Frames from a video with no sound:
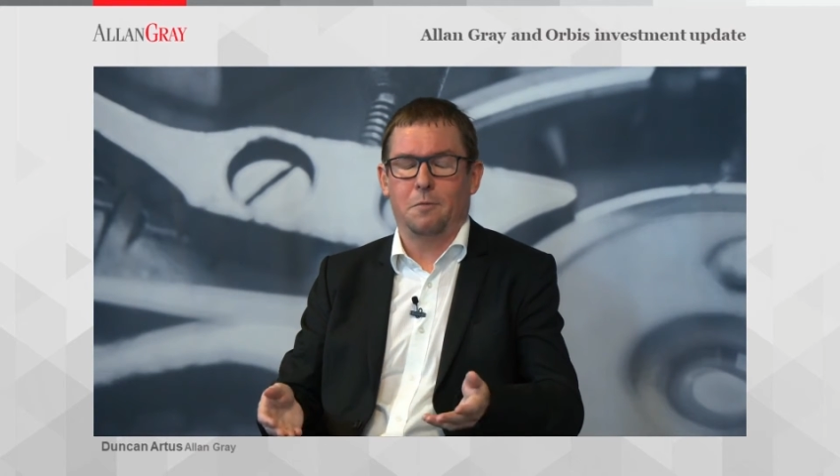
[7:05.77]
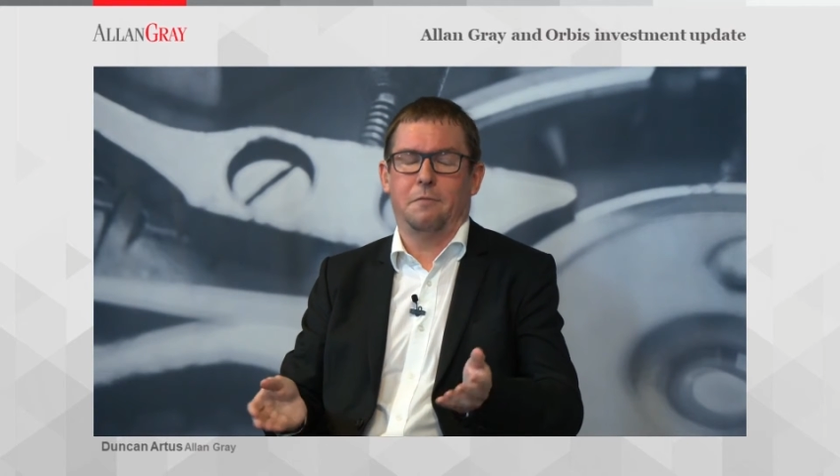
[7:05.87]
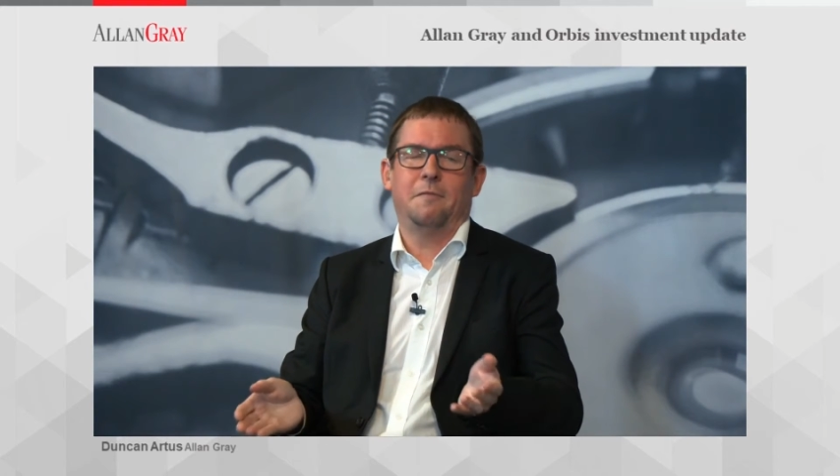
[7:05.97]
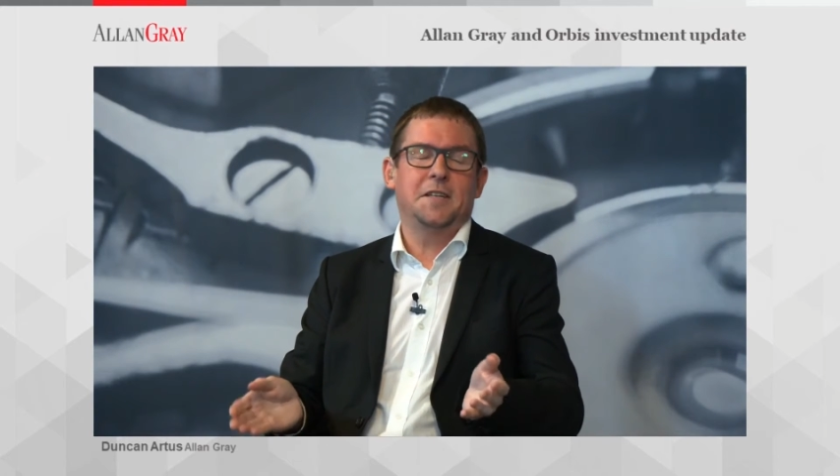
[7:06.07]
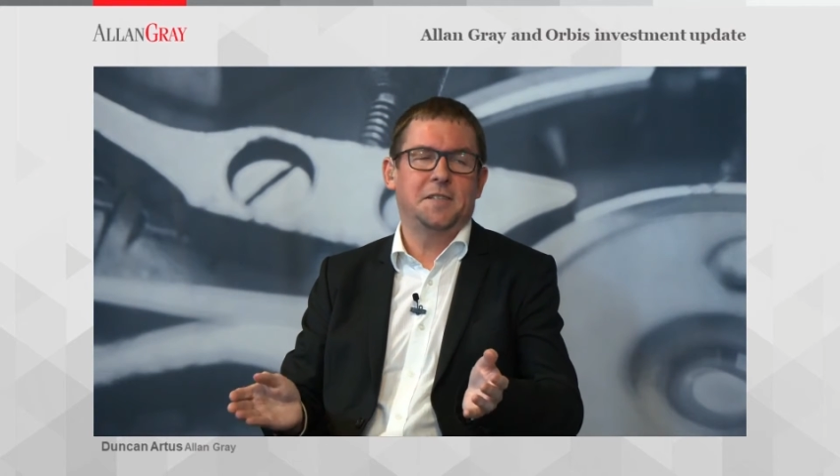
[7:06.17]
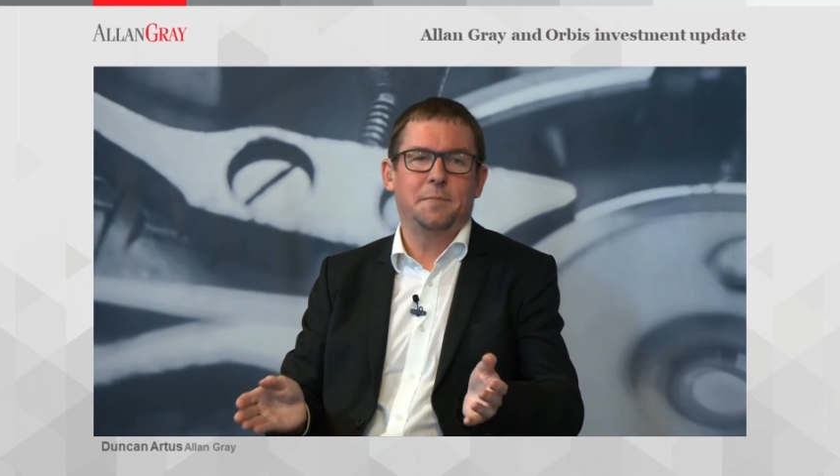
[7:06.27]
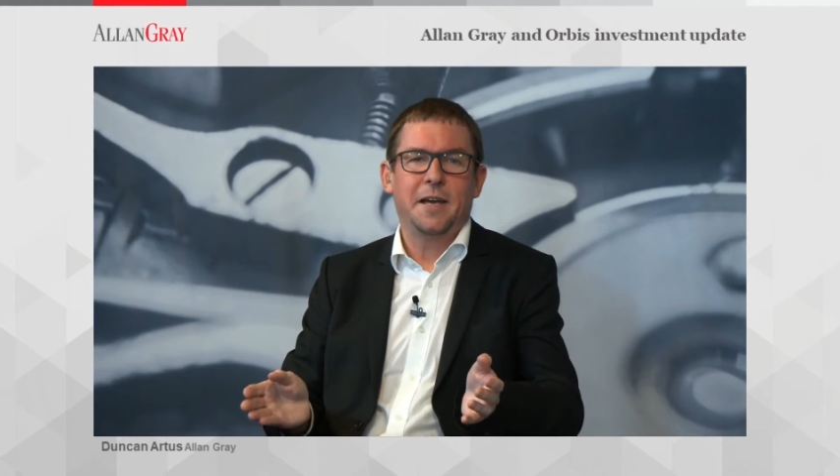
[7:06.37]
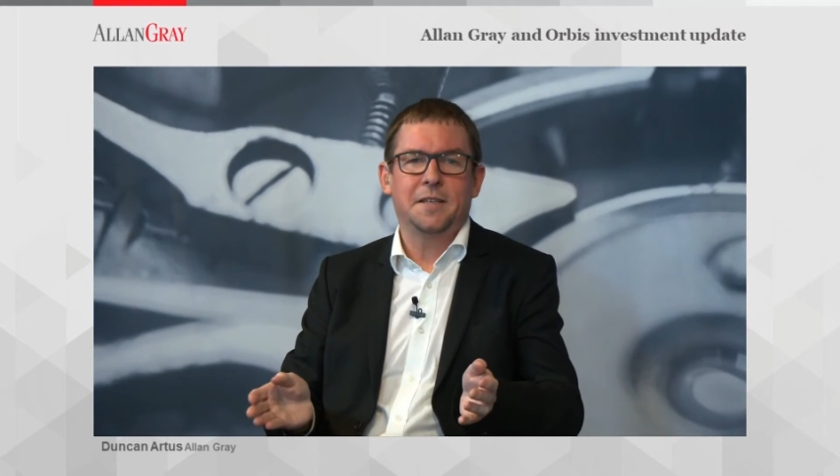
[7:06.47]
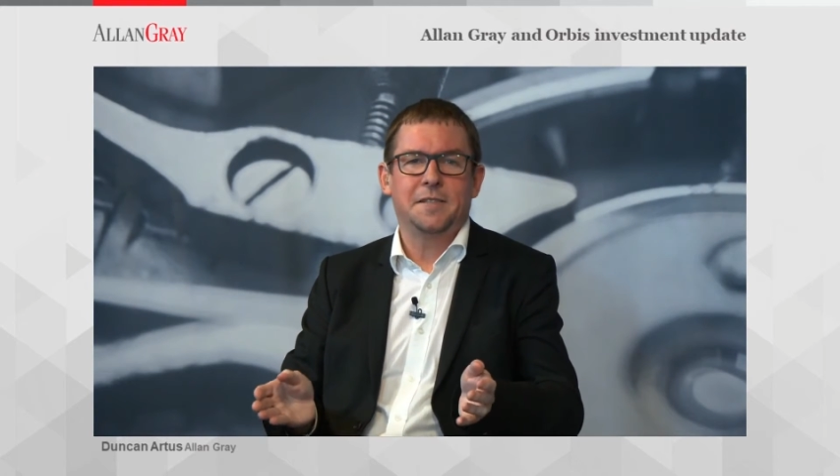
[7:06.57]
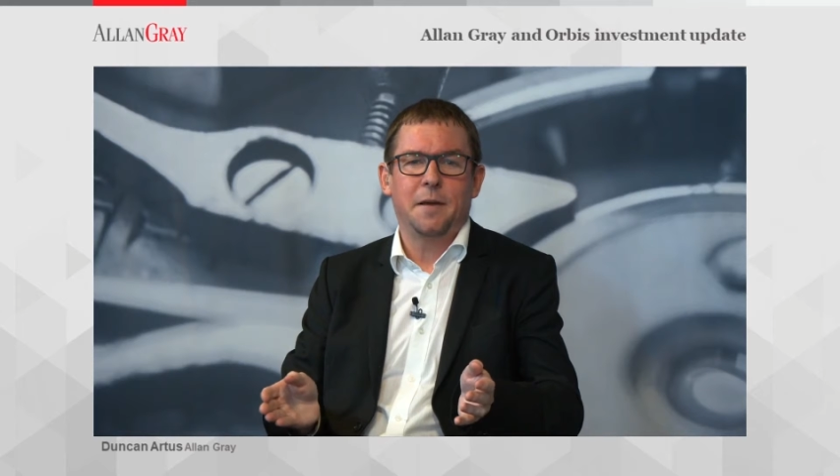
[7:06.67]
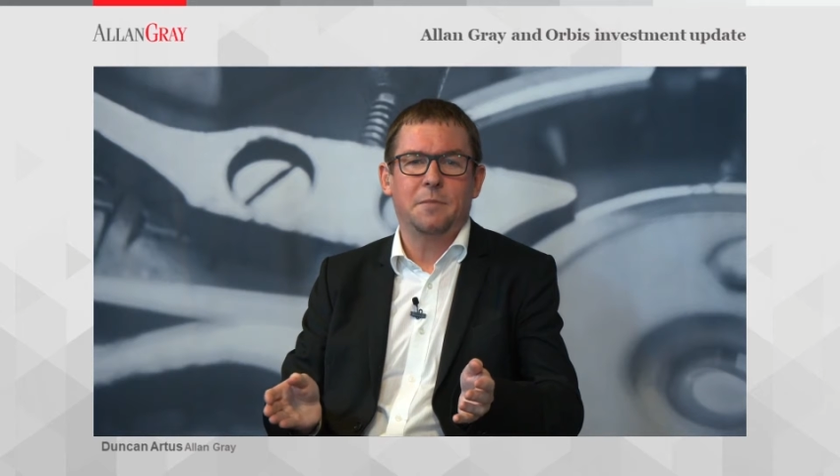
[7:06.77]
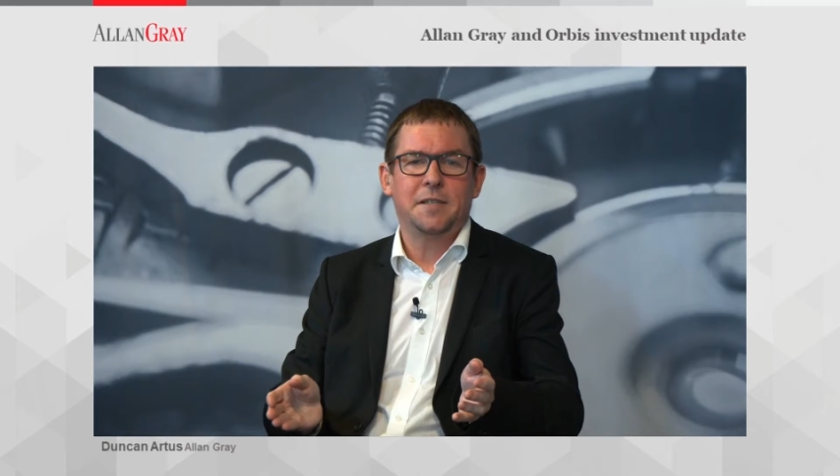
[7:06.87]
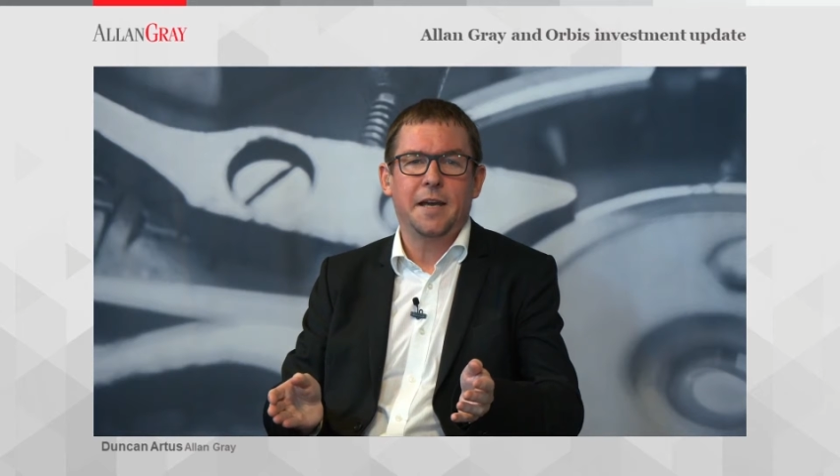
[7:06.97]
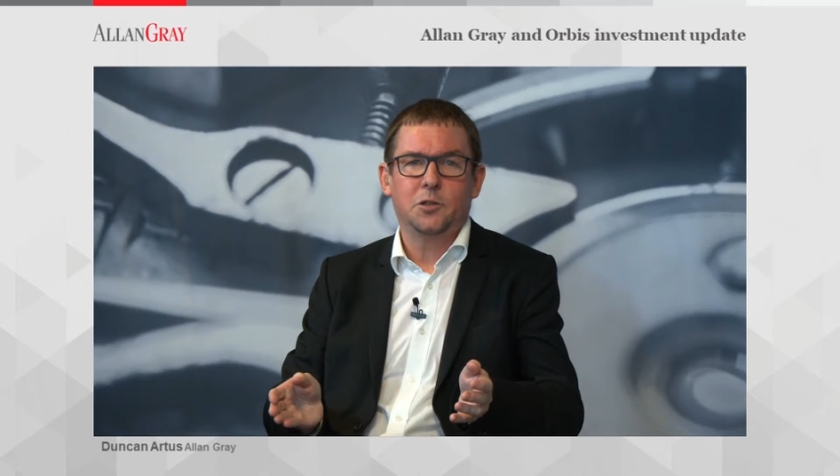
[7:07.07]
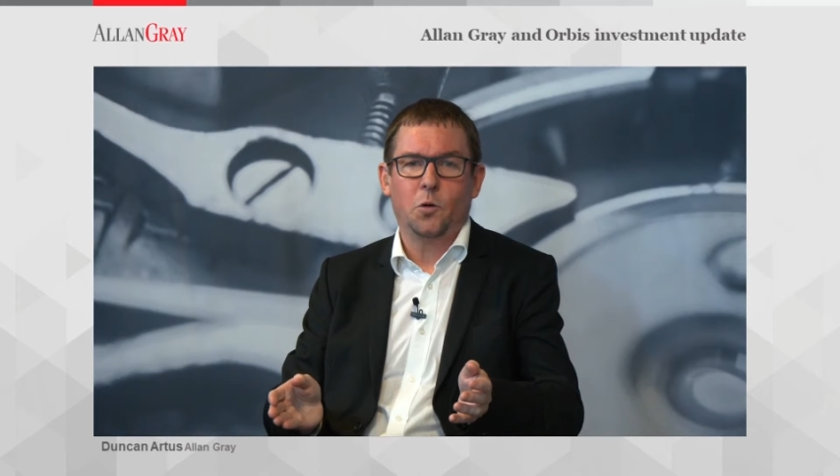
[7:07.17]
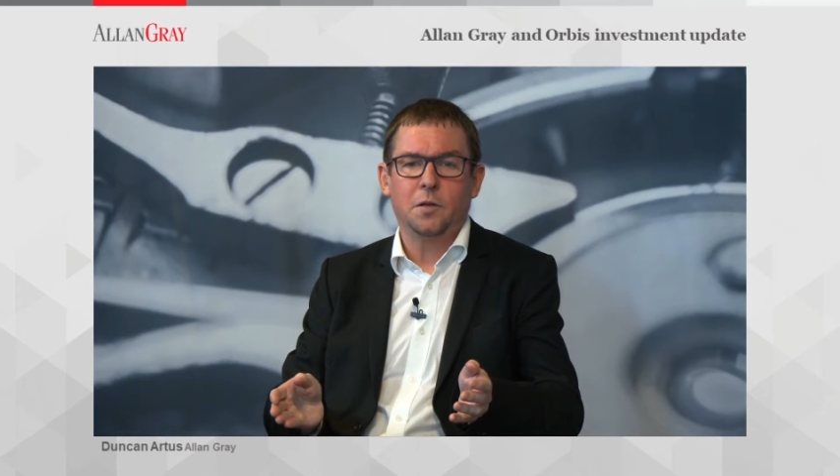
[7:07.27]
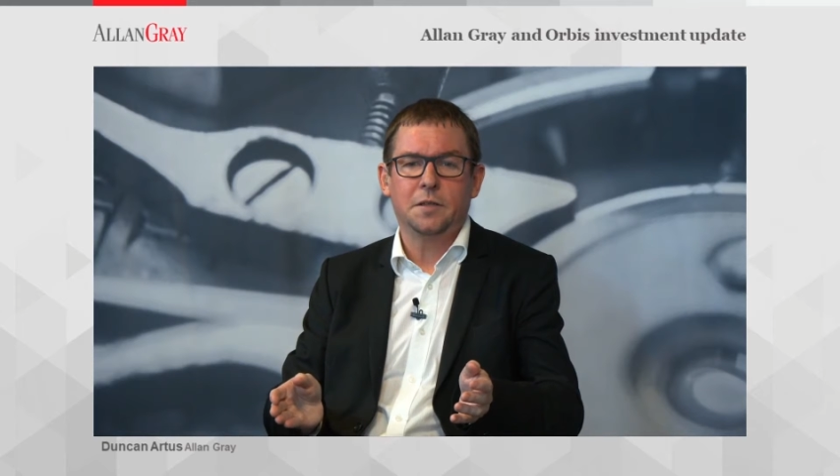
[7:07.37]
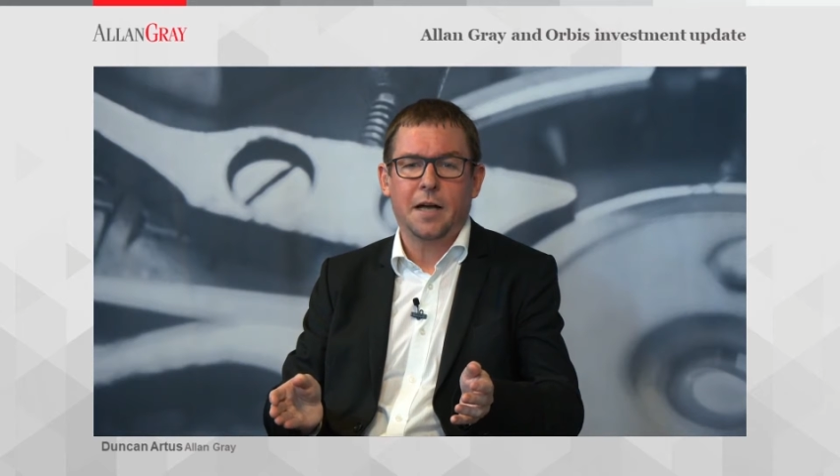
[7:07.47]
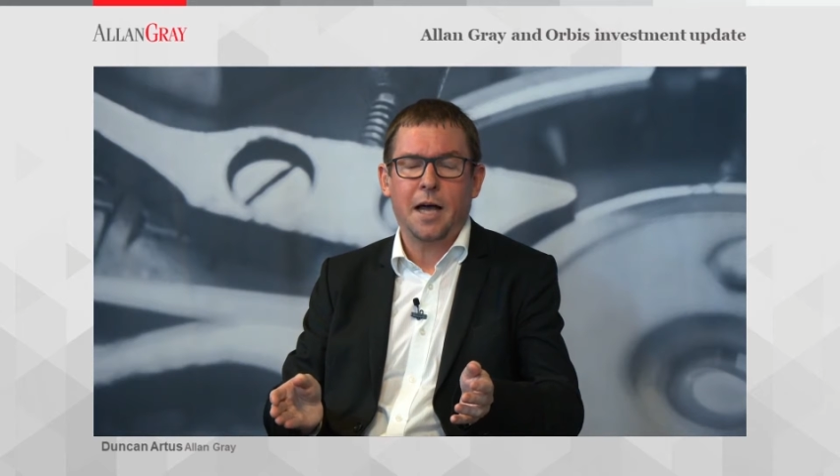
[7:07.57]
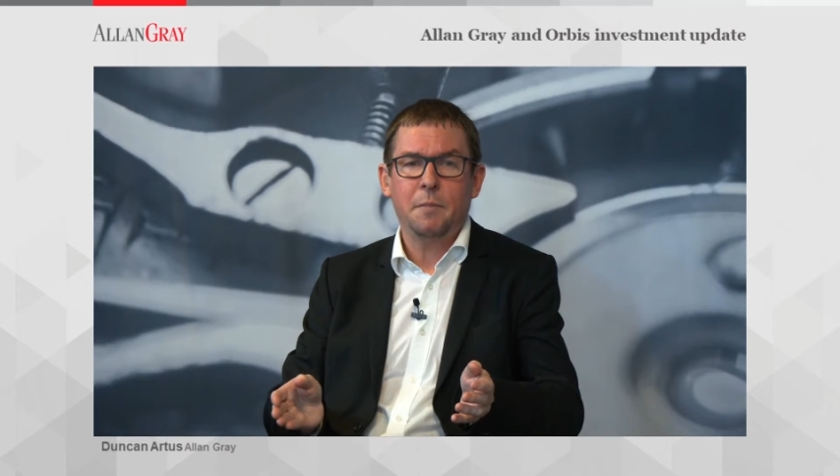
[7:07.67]
investors make the same mistakes all the
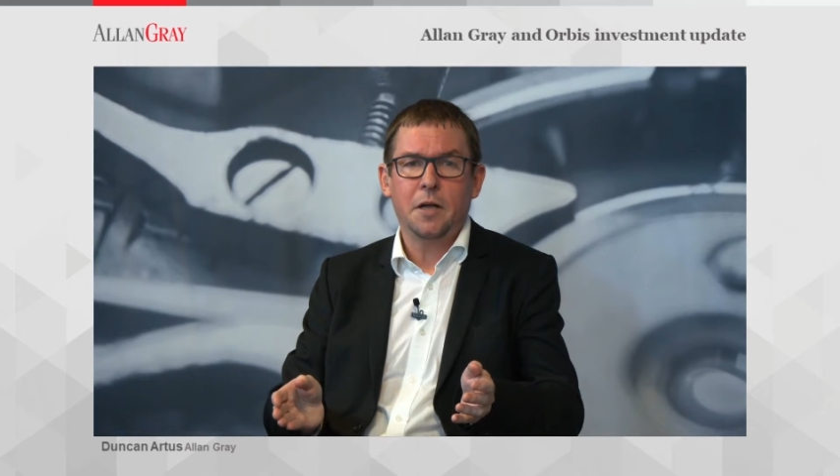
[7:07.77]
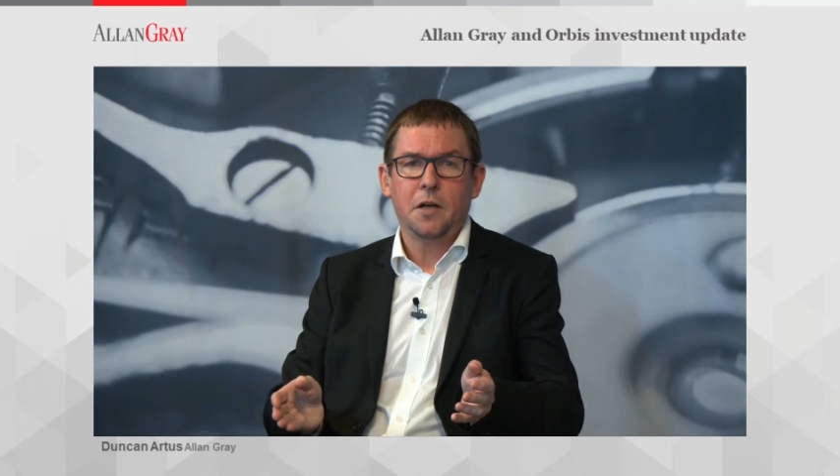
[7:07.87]
time.